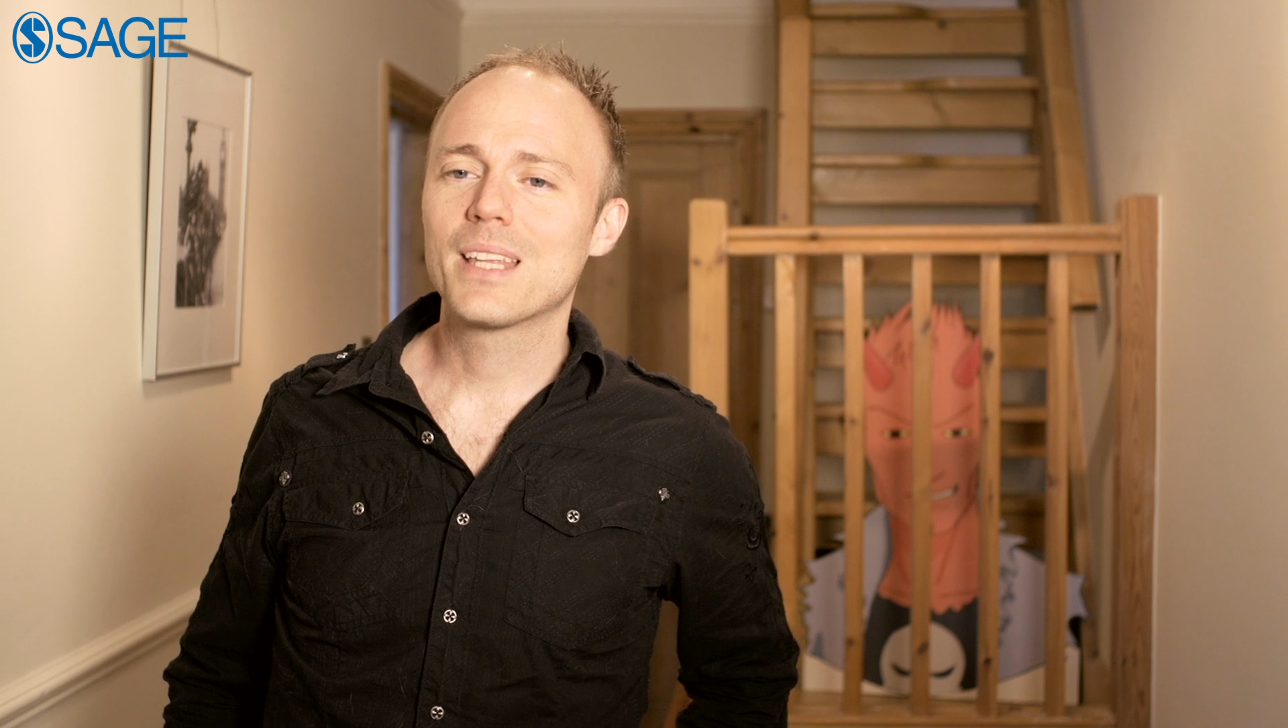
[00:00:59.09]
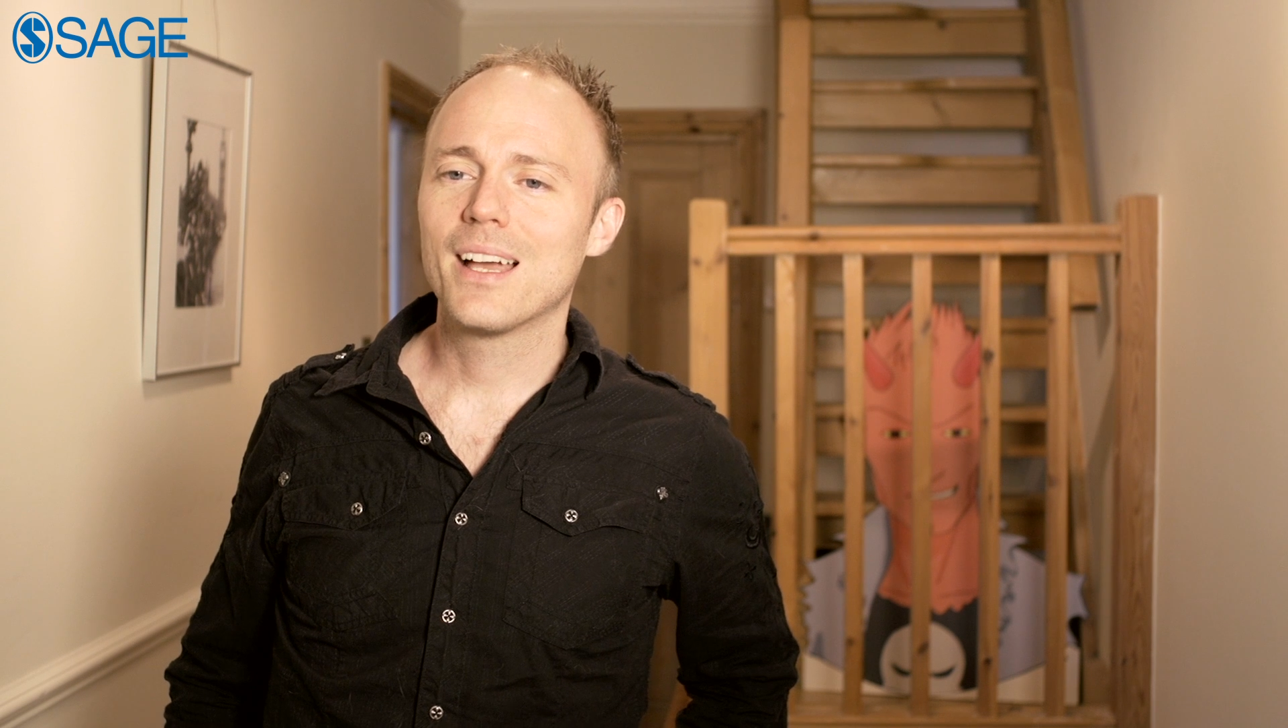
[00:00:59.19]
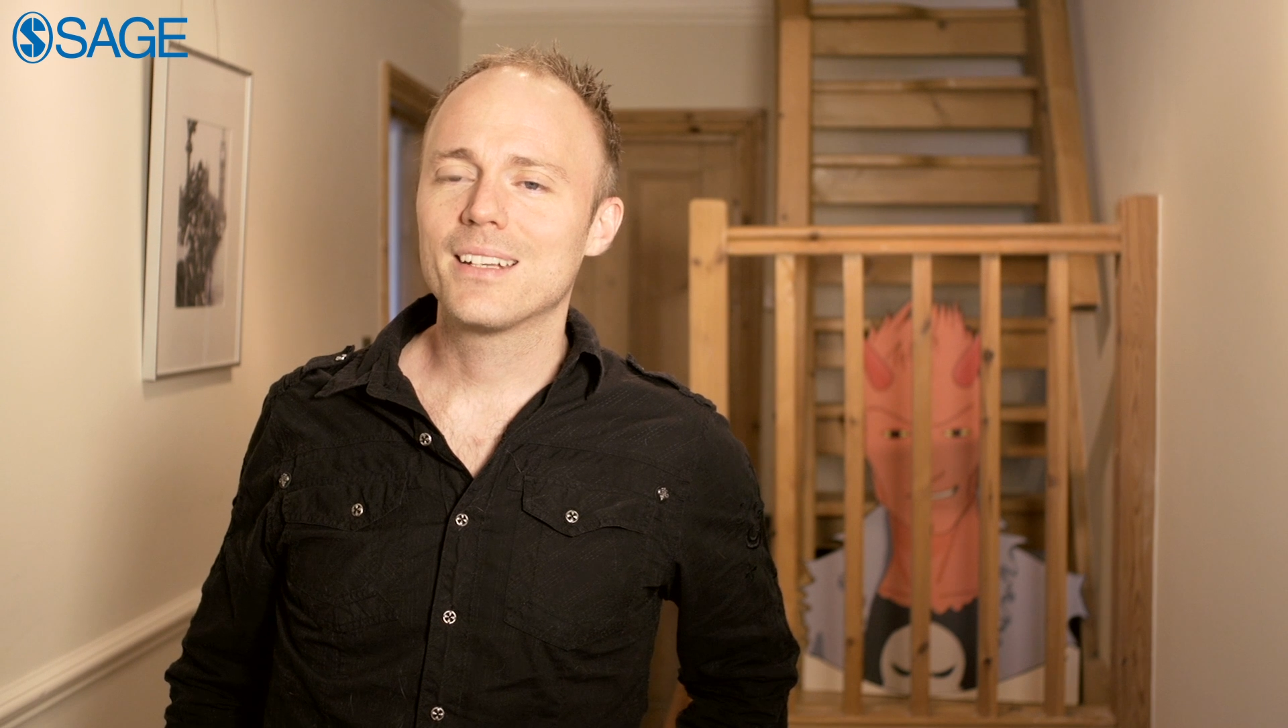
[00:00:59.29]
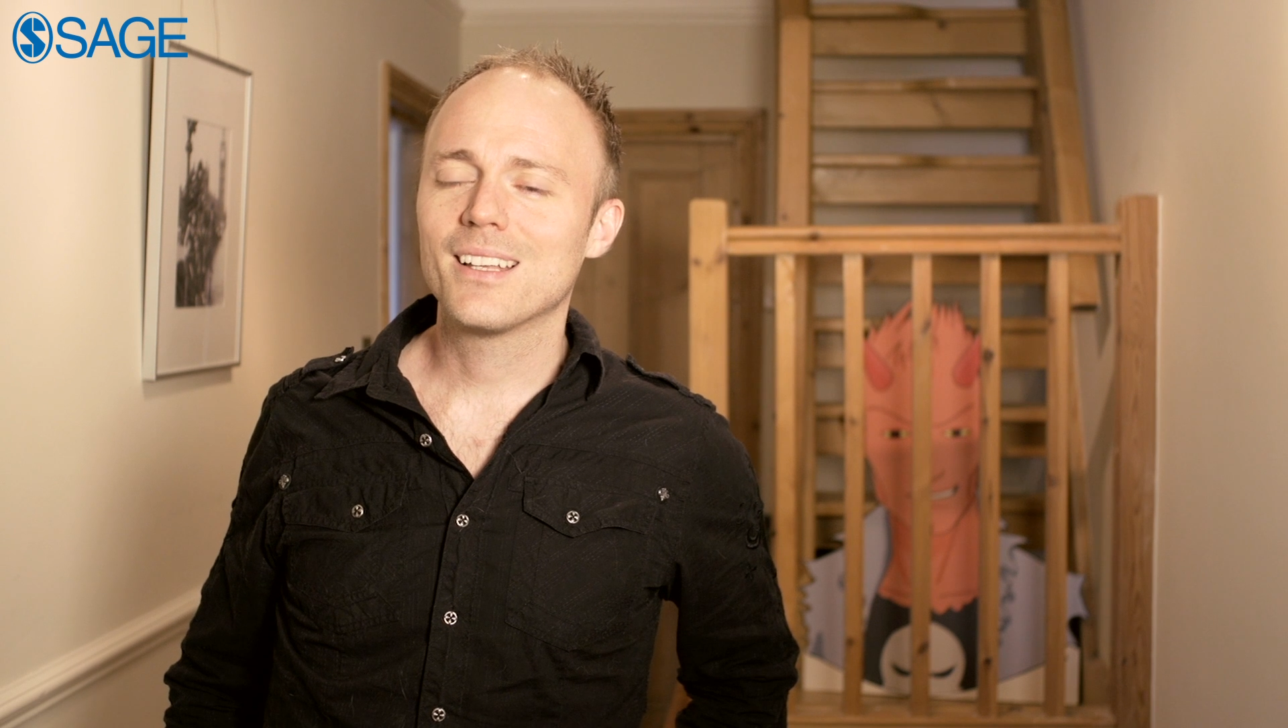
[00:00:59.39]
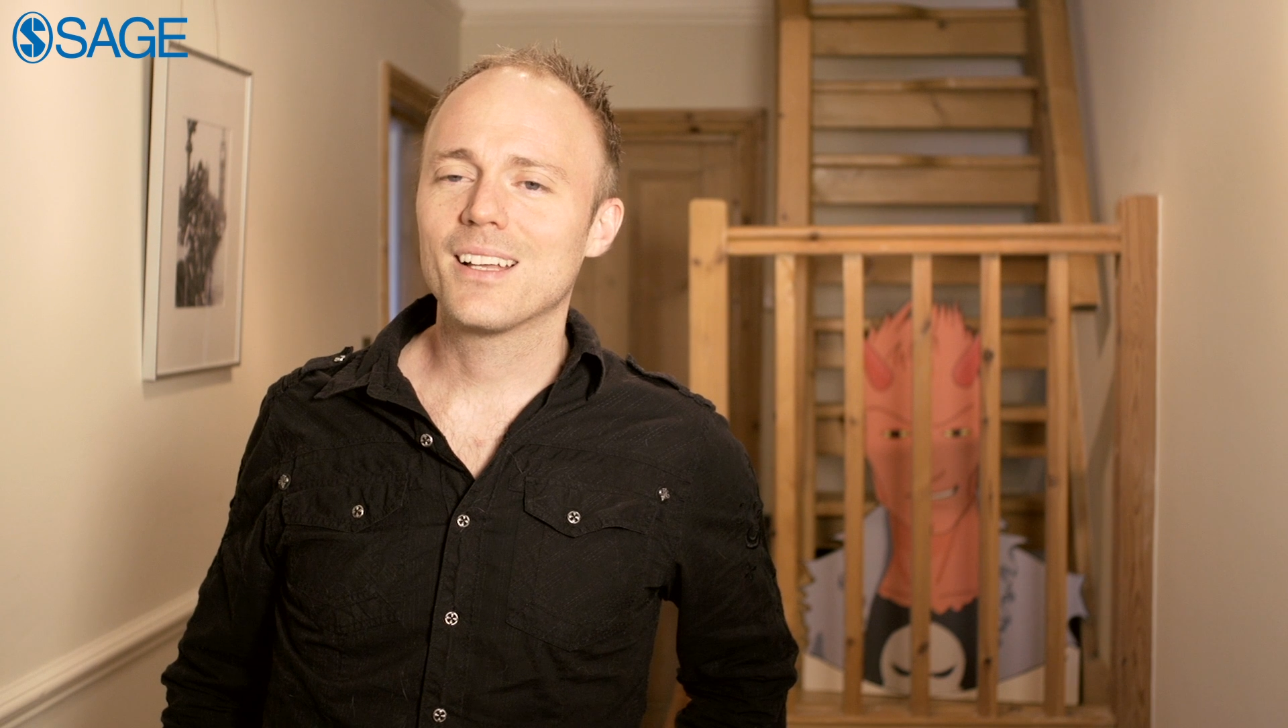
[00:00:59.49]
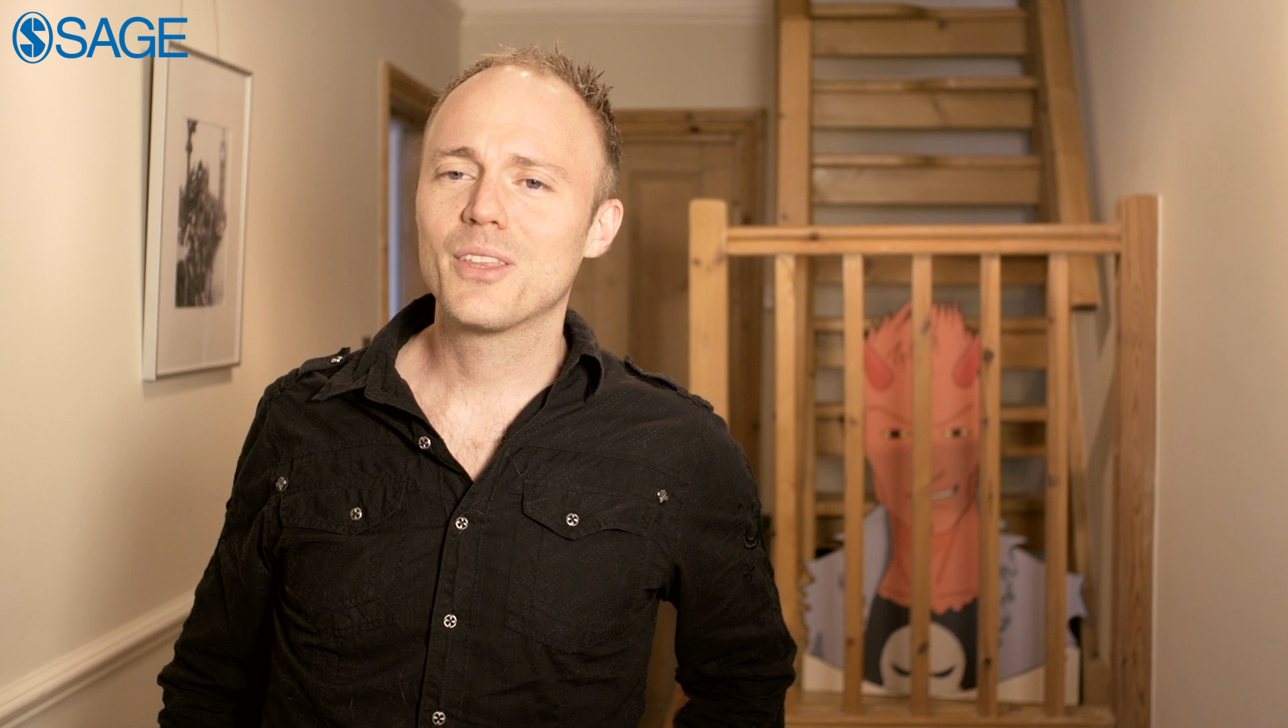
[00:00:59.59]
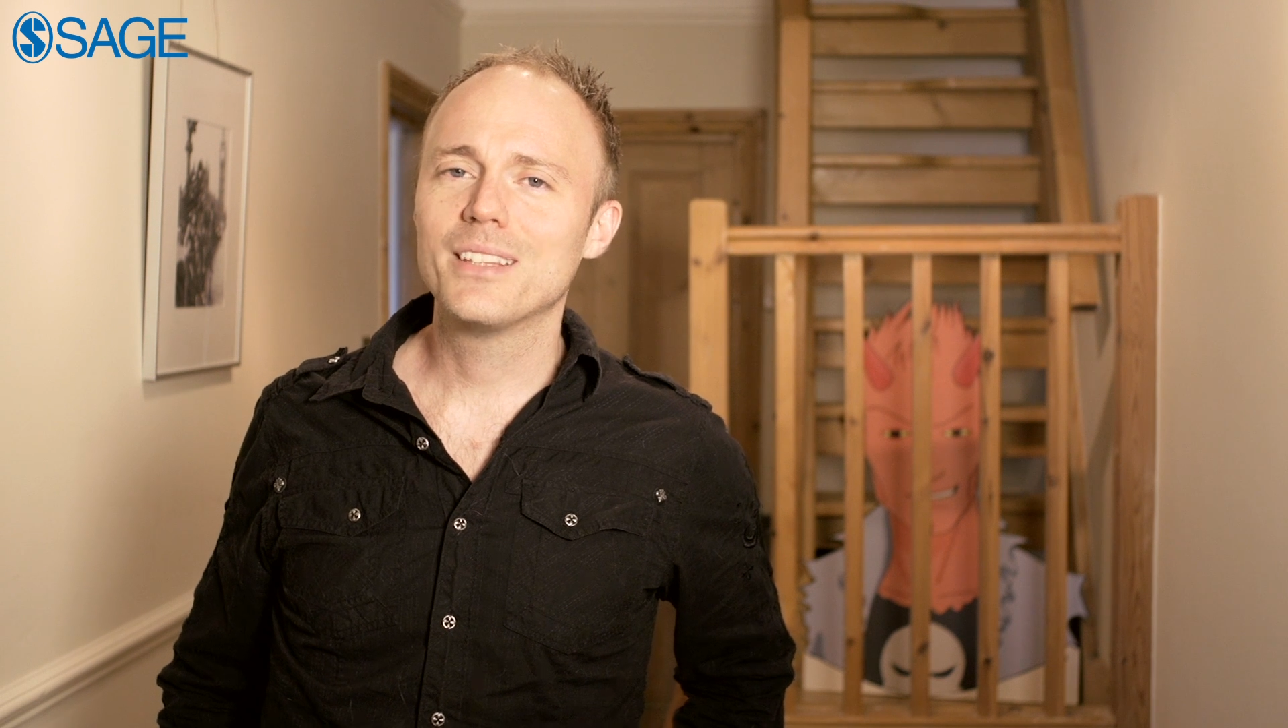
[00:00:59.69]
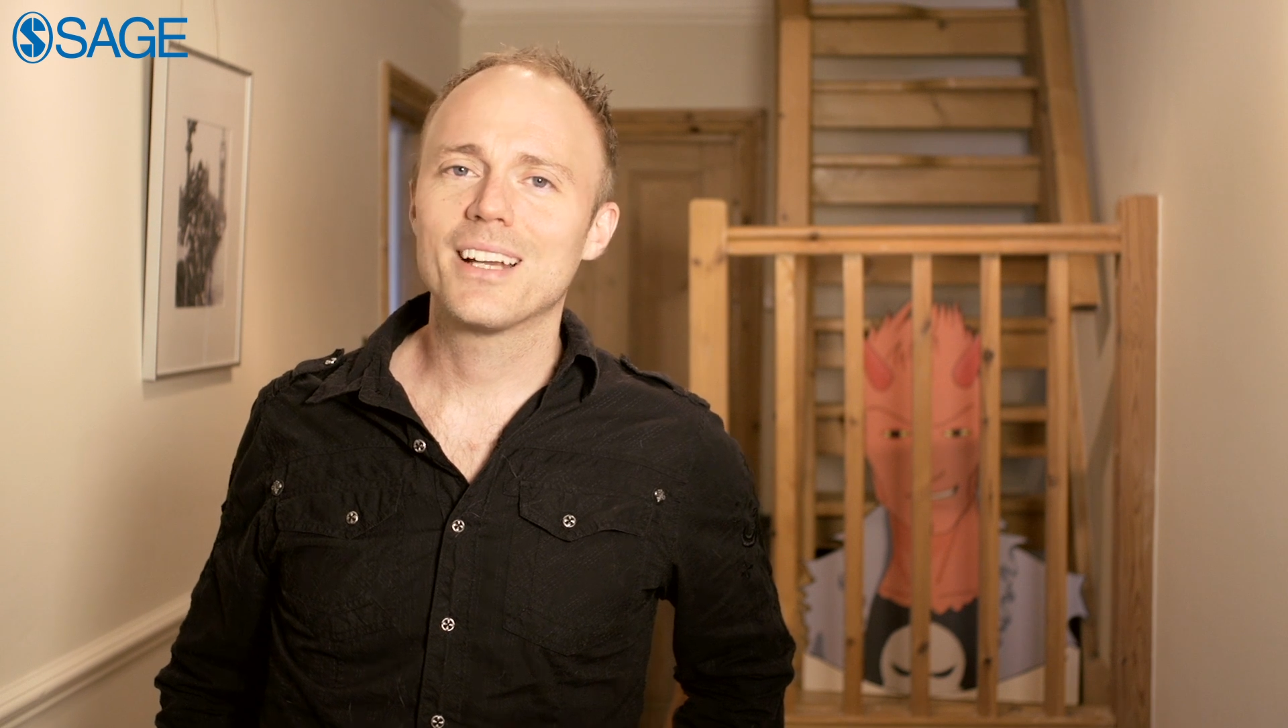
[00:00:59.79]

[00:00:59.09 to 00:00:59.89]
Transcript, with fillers: And I think